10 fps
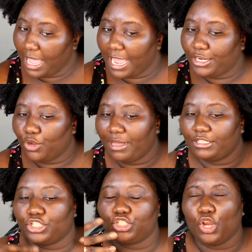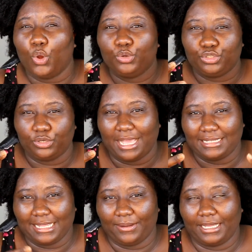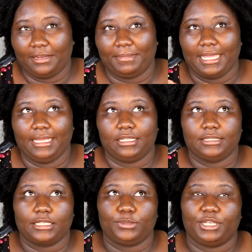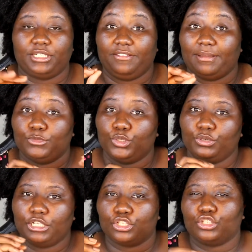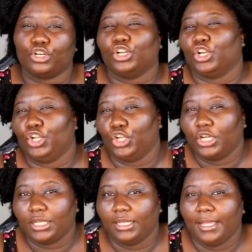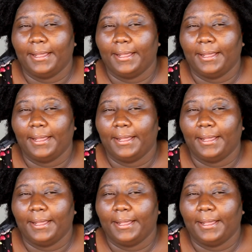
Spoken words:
I know I showed you guys how I cut my ends, especially if I'm doing a certain look,